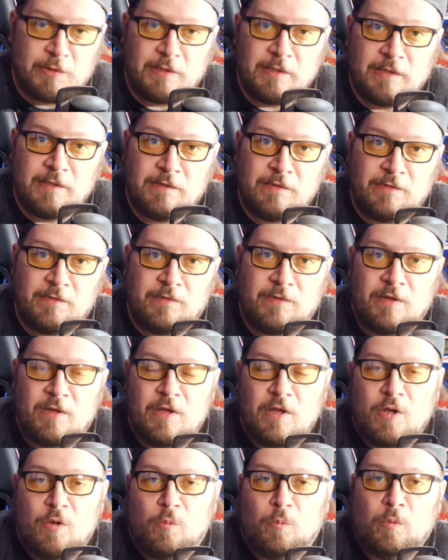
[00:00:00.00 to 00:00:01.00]
these
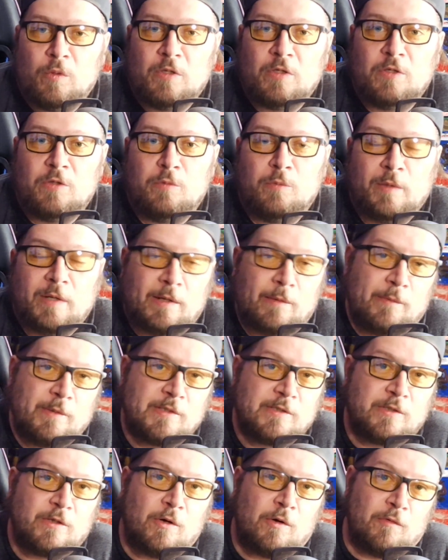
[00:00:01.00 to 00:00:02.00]
were when I went
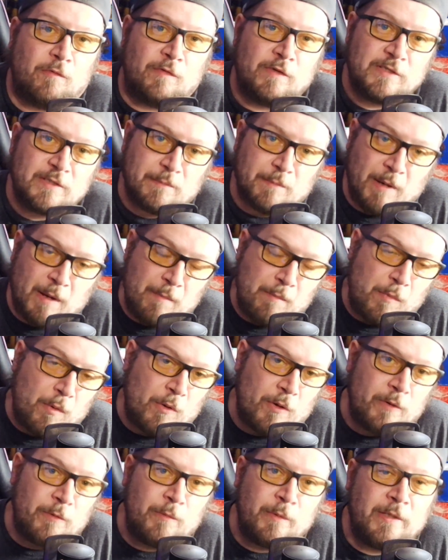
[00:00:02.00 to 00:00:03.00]
to go visit my
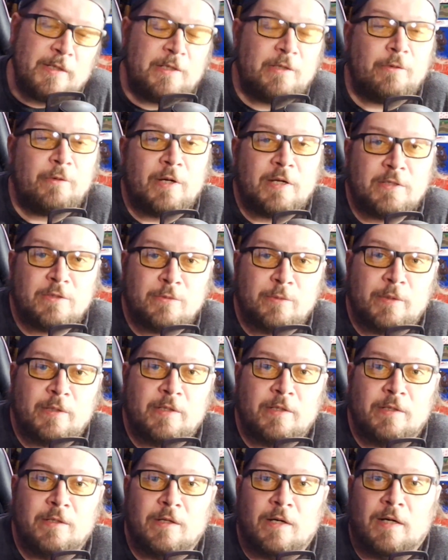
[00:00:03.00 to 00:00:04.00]
boy when he
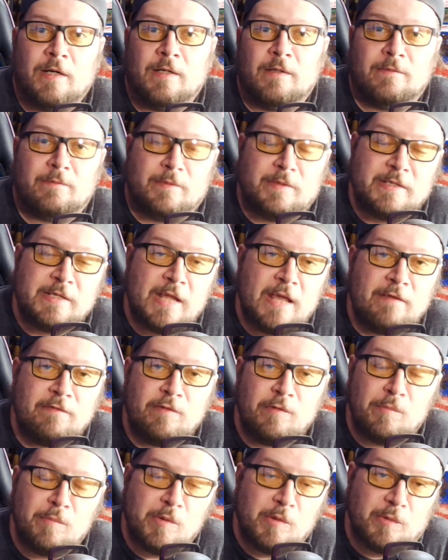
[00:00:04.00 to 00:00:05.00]
graduated
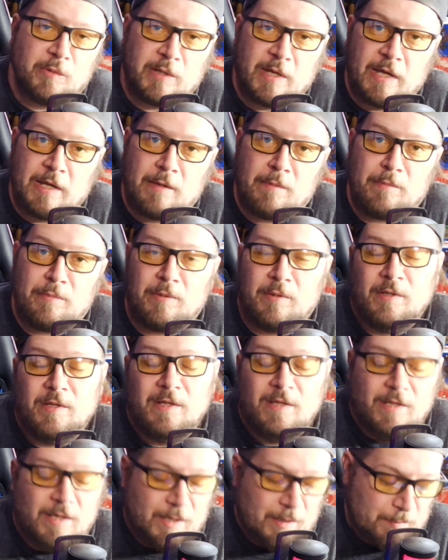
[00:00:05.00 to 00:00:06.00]
Navy boot camp.
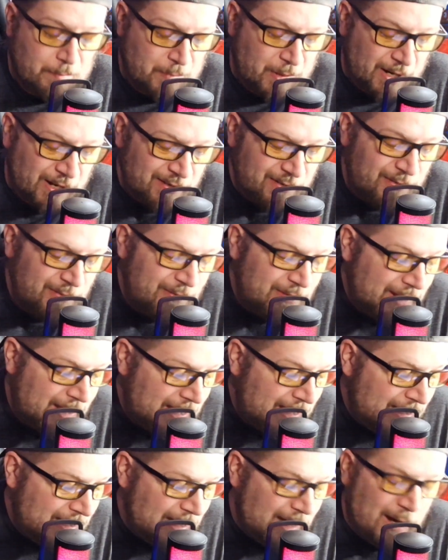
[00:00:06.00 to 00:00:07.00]
But other than
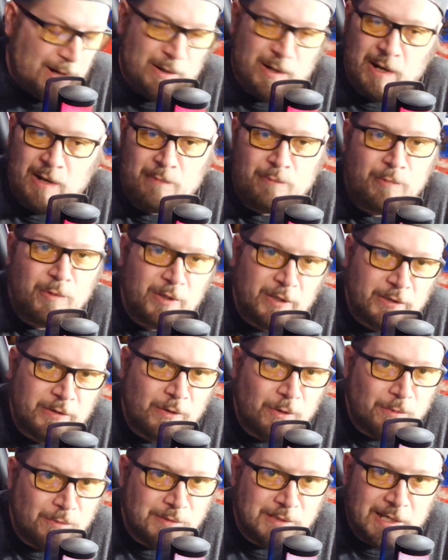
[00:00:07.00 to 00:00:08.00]
that, I really
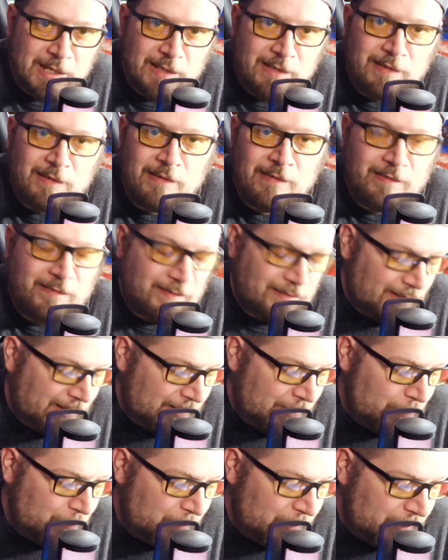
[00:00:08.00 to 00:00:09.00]
don't take these
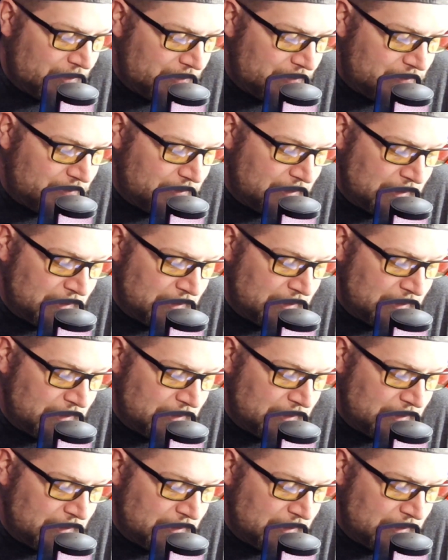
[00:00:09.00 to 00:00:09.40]
anywhere.